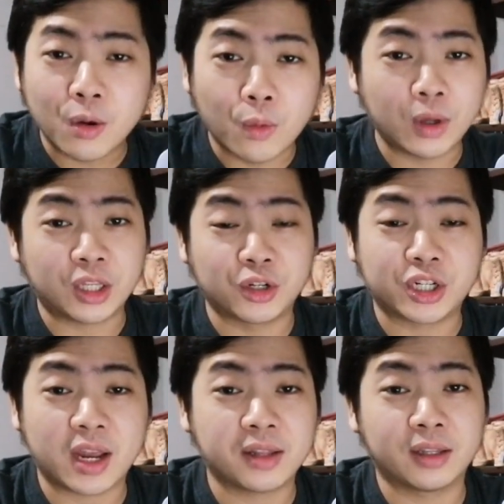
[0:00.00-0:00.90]
what your
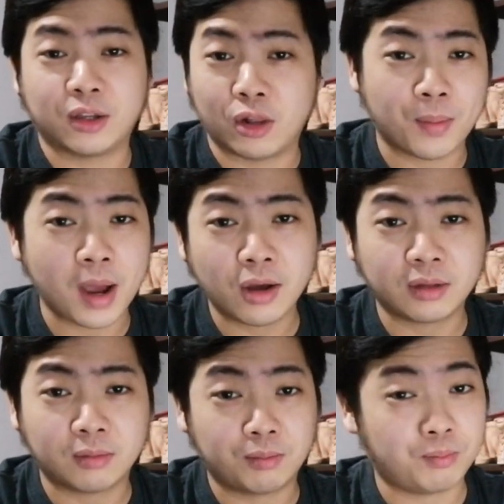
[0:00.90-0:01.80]
channel is all about.
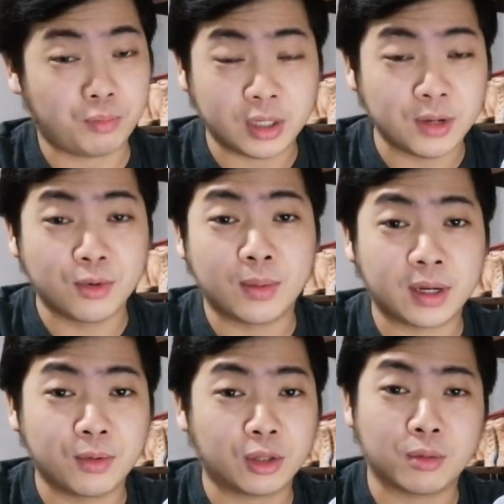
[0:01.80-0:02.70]
Pwede mo
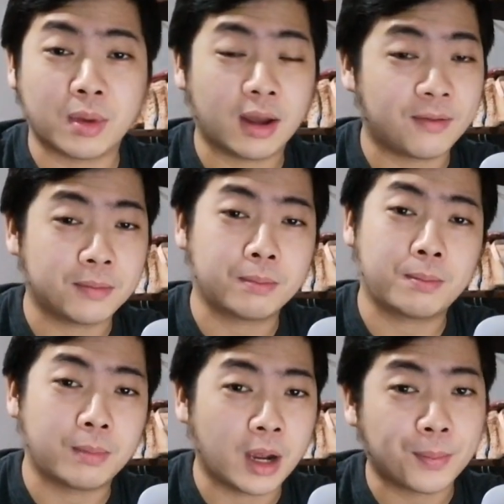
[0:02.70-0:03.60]
magbuhat og
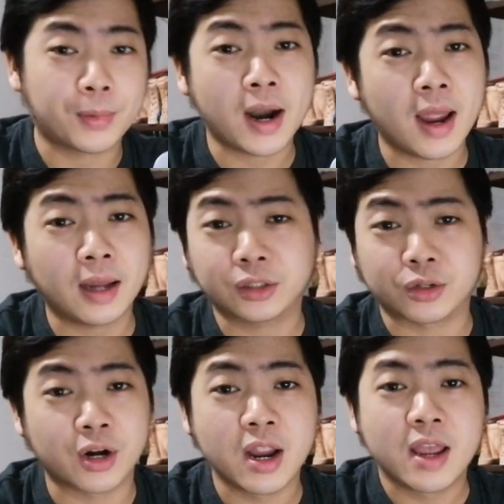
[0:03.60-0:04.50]
mga pranks
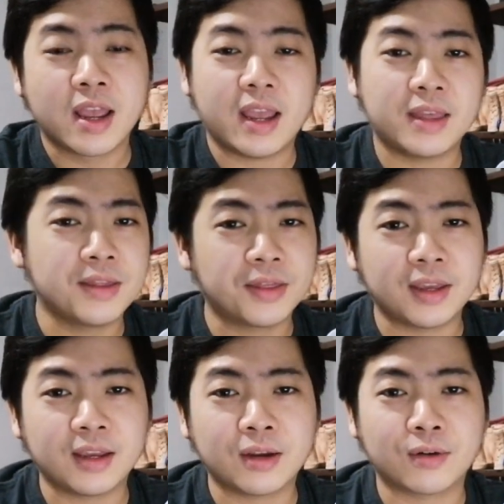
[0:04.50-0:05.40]
or
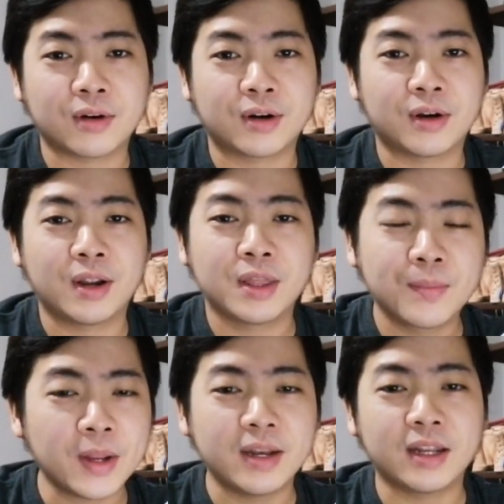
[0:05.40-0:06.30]
anything or
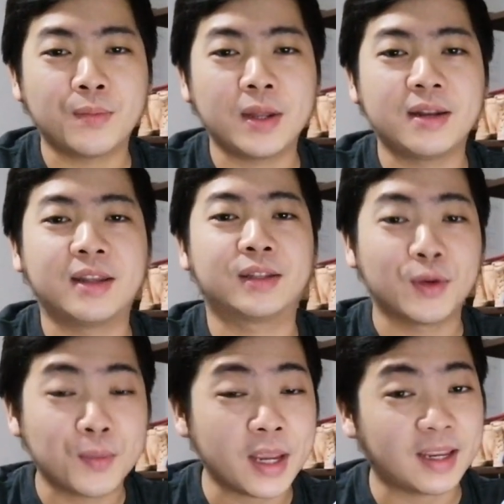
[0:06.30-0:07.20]
depende. So,
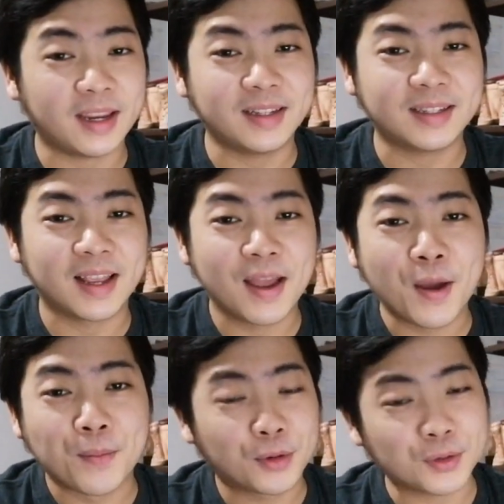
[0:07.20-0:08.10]
in my case,
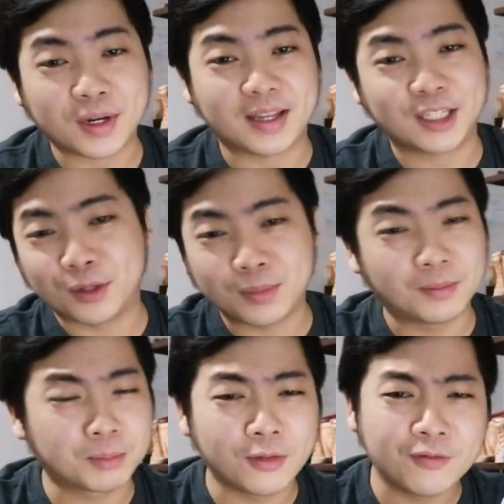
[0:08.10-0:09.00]
moto siya
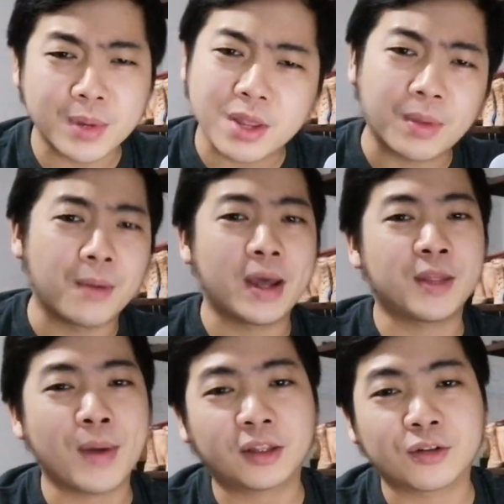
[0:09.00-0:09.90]
self-improvement, mga money
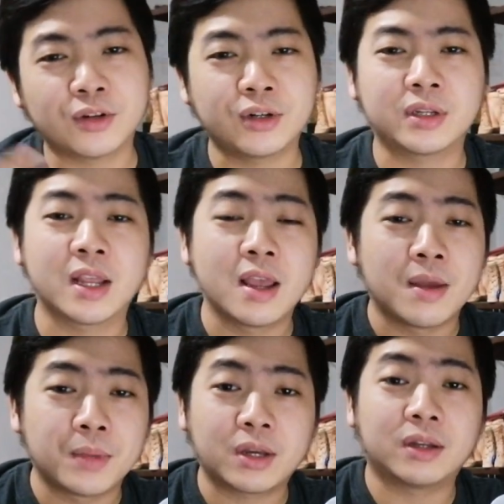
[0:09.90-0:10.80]
matters
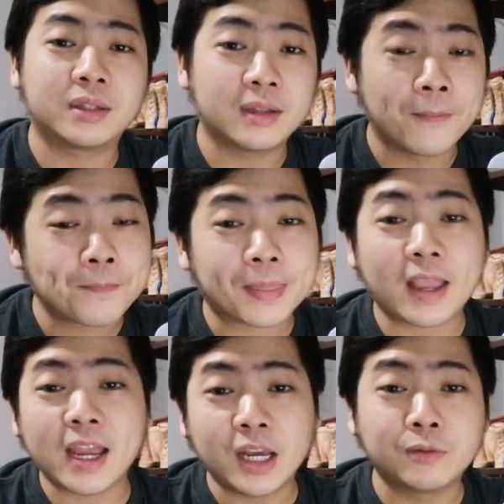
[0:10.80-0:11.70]
because
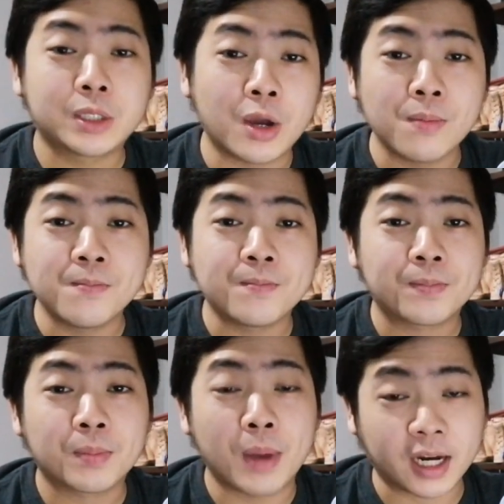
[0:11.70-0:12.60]
I have some
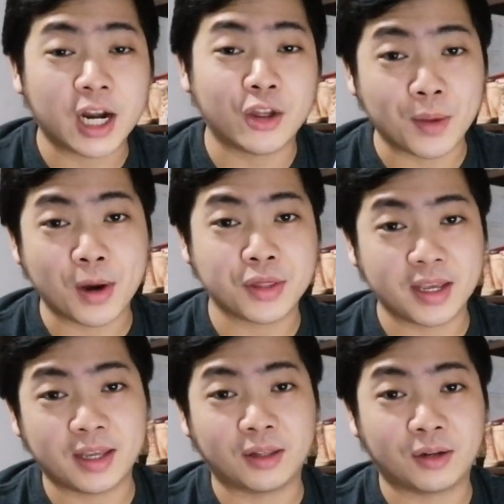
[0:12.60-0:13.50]
background about
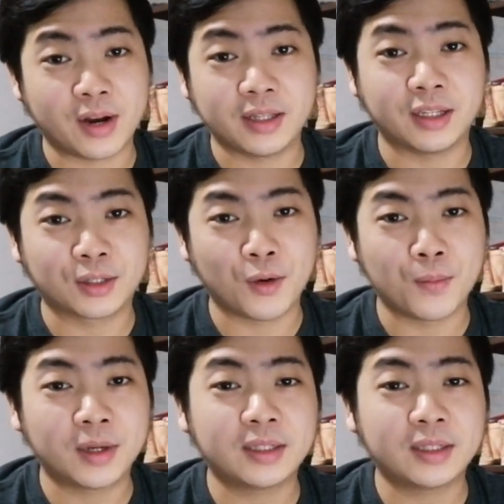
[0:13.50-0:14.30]
it already. So,